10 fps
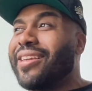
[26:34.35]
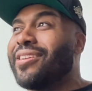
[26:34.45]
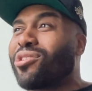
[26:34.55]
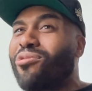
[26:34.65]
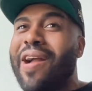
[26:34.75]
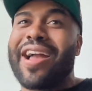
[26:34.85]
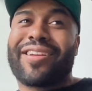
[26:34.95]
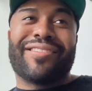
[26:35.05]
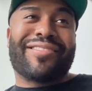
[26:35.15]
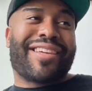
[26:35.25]
these
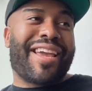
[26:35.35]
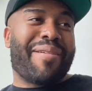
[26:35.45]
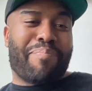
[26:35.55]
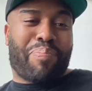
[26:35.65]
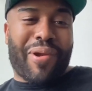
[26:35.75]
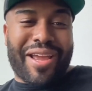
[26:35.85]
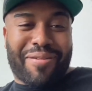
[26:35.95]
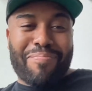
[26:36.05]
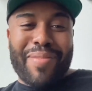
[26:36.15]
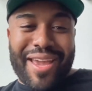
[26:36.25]
crackers can't break
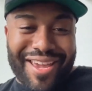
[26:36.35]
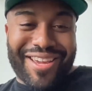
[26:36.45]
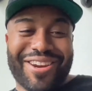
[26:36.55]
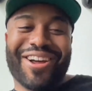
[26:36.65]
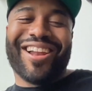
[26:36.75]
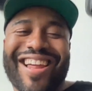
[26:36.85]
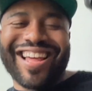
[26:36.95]
me, you know.